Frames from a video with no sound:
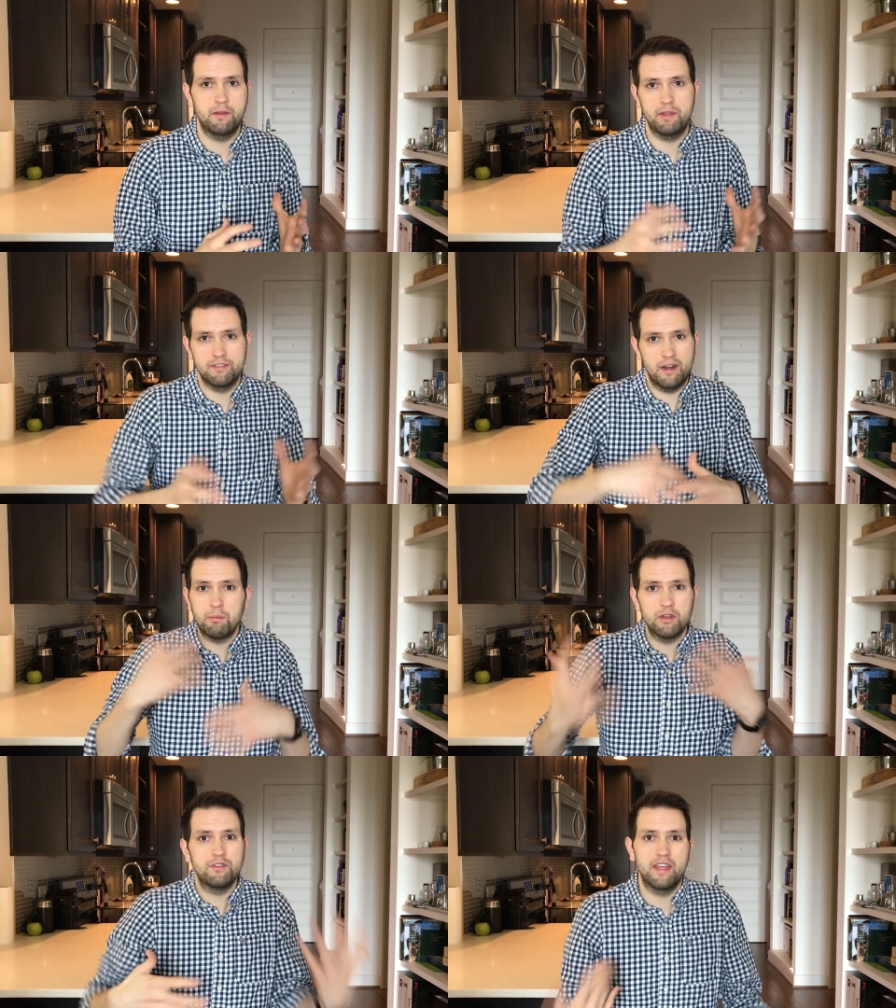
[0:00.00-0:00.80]
champagnes, they're
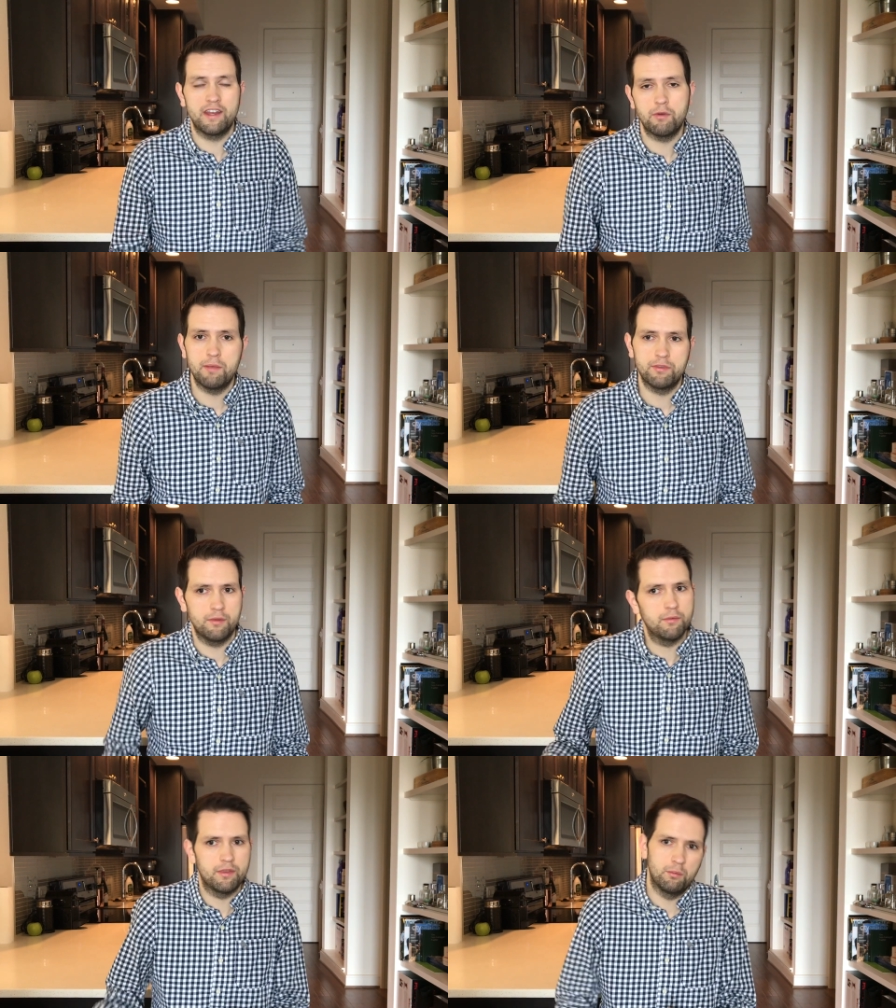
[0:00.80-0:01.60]
not producing any grapes
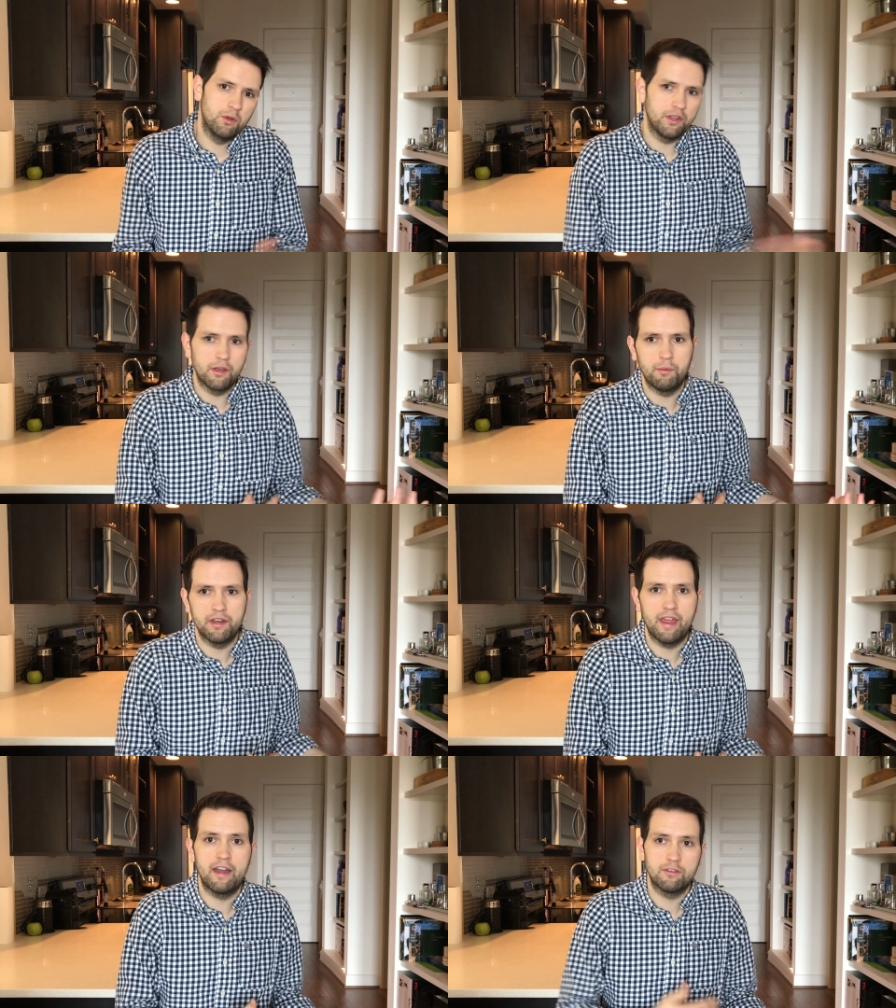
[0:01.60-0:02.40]
that really go into that.